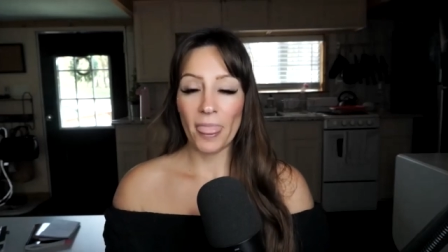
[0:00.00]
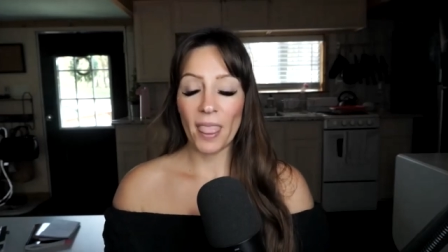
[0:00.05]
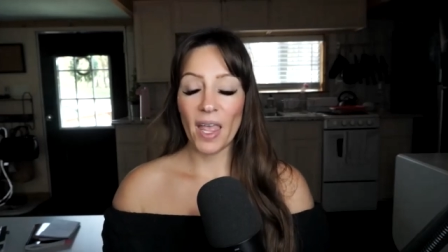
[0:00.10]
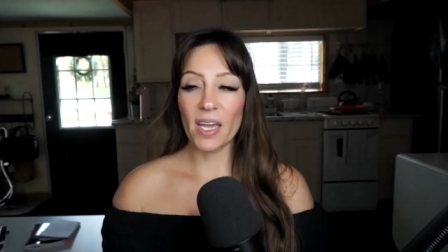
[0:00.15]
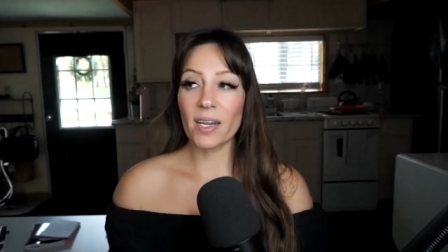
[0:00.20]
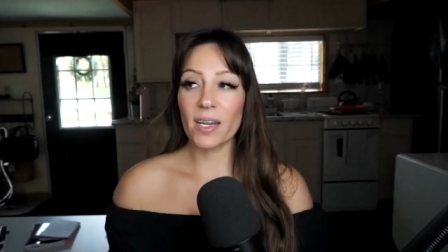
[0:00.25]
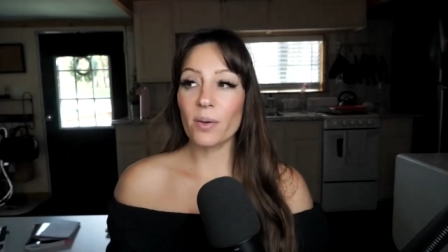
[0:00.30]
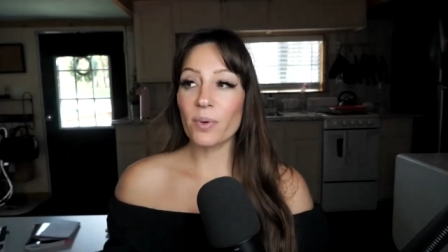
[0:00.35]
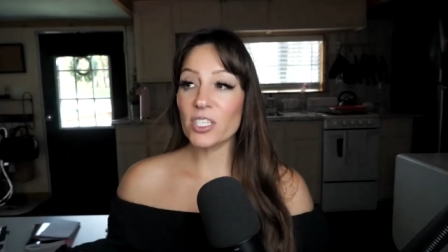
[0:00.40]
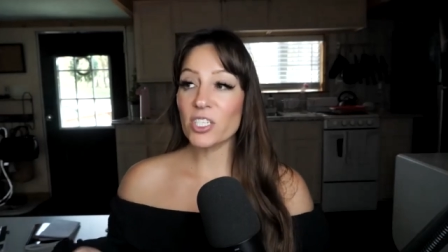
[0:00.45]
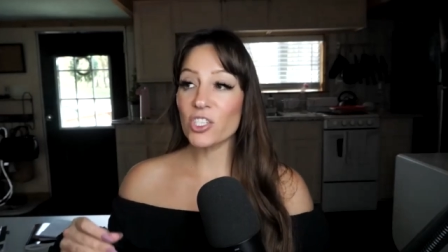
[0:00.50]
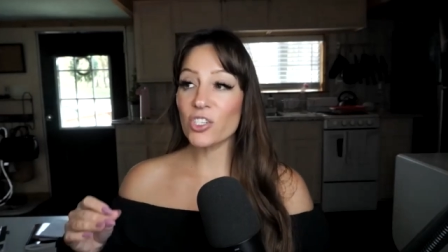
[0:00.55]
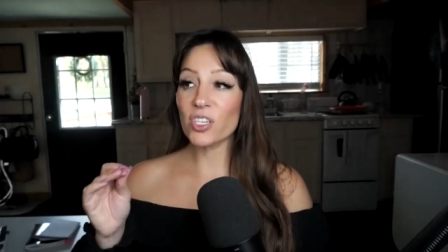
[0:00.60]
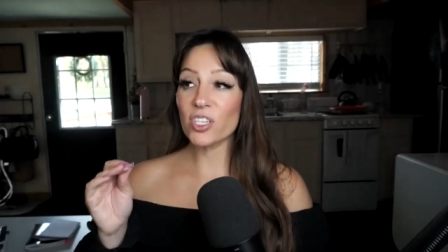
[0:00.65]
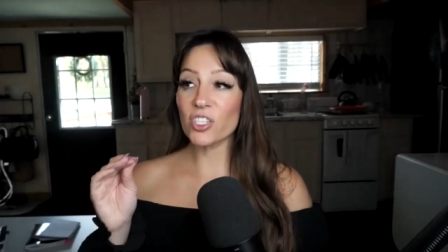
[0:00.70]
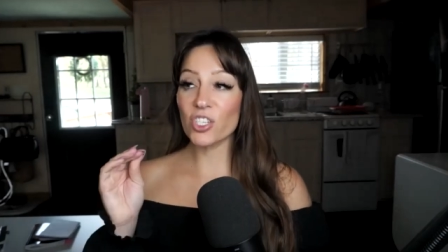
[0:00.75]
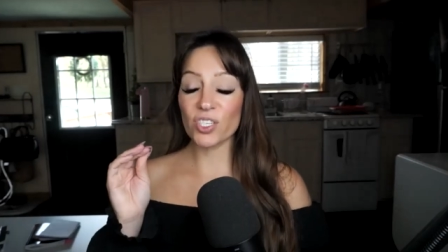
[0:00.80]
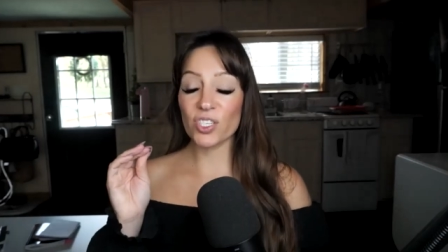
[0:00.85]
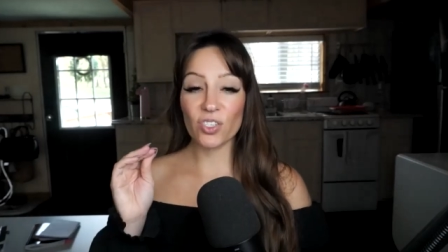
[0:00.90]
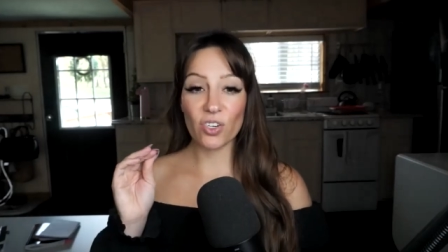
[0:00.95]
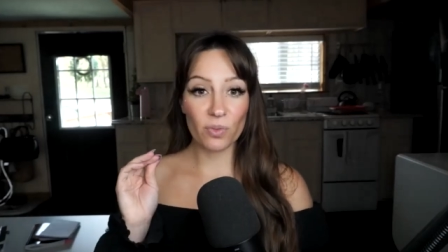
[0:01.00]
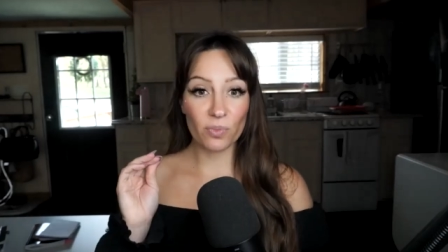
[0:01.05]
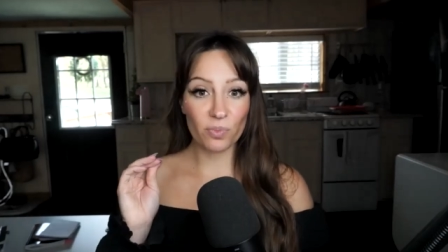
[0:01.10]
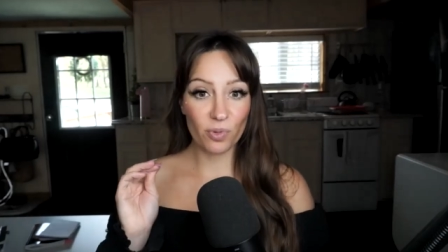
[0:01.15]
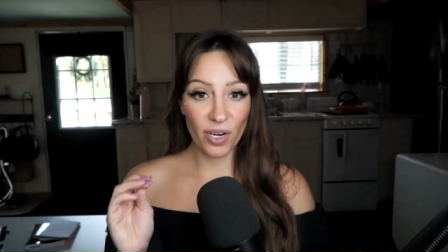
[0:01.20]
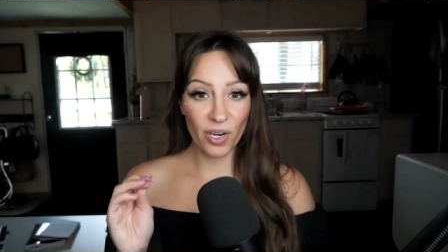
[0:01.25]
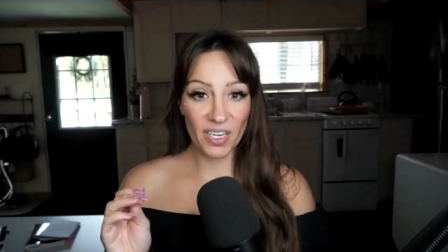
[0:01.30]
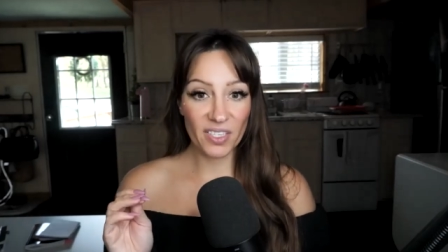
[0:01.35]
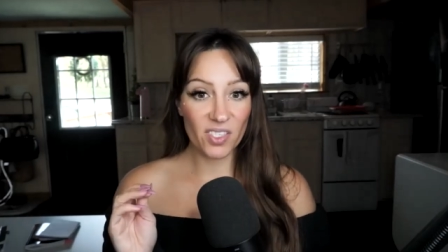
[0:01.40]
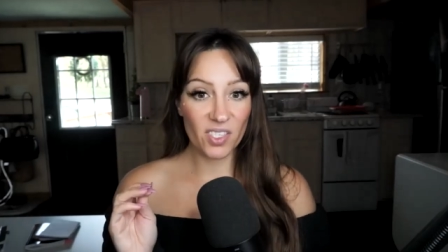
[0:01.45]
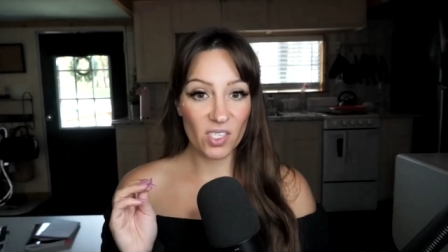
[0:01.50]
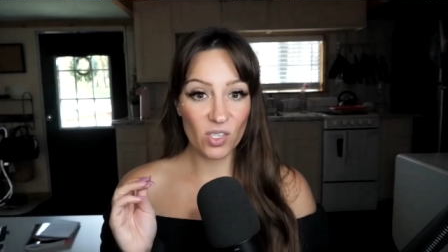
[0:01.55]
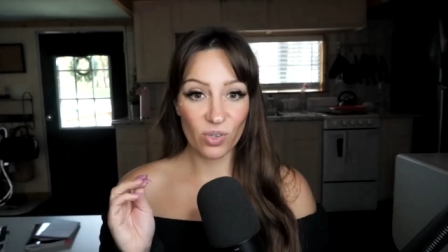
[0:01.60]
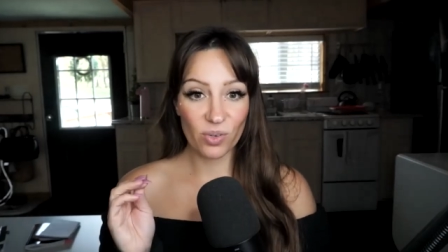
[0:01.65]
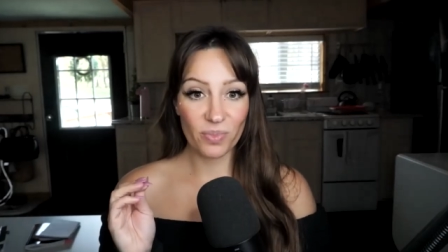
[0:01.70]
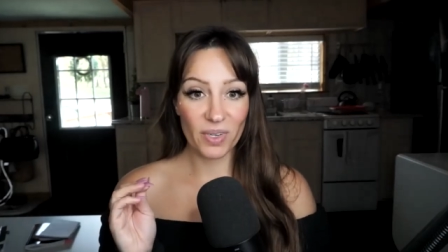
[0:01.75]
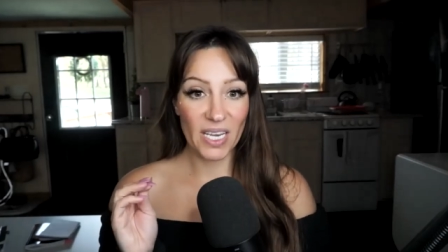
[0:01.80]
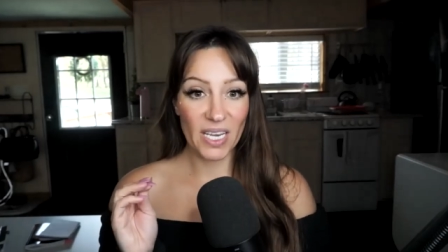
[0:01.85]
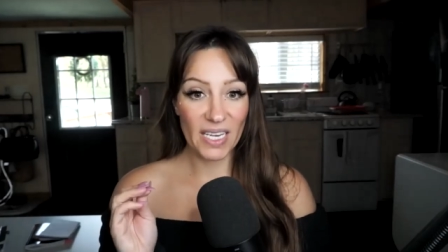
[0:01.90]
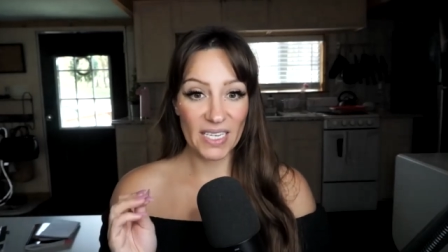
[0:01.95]
And I want you to just start
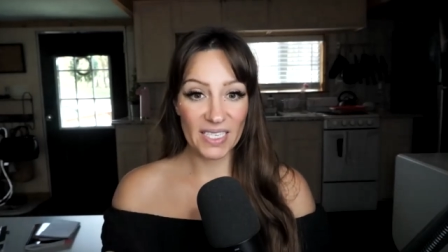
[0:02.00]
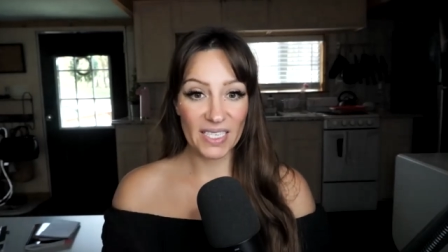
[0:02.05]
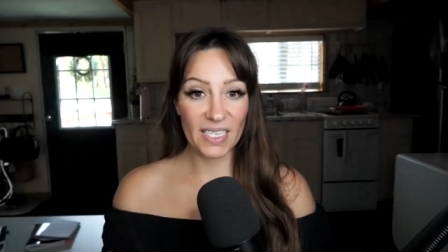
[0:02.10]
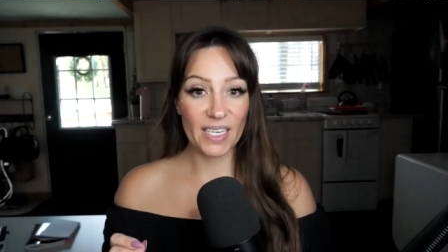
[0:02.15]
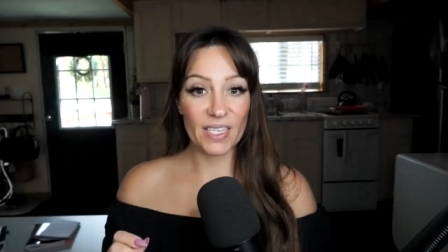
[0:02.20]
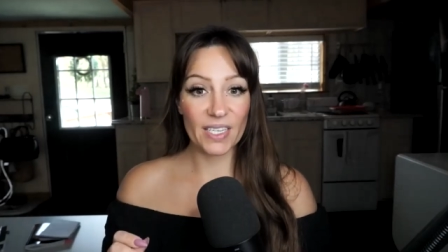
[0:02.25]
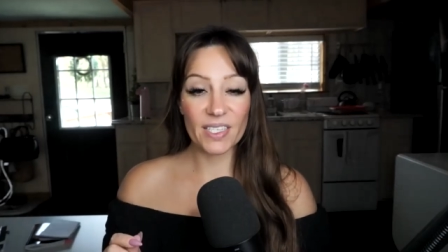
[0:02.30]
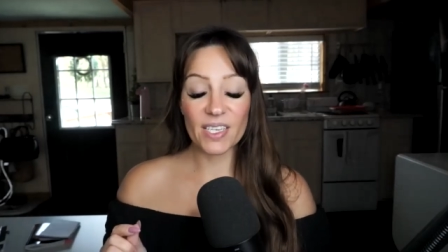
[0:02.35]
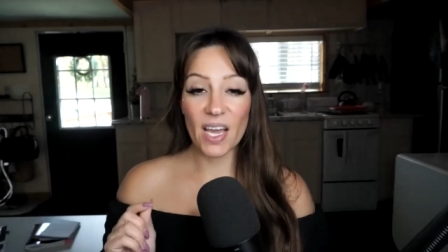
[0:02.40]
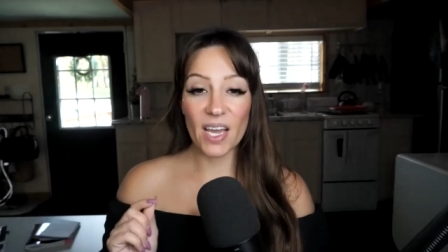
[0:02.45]
brainstorming ideas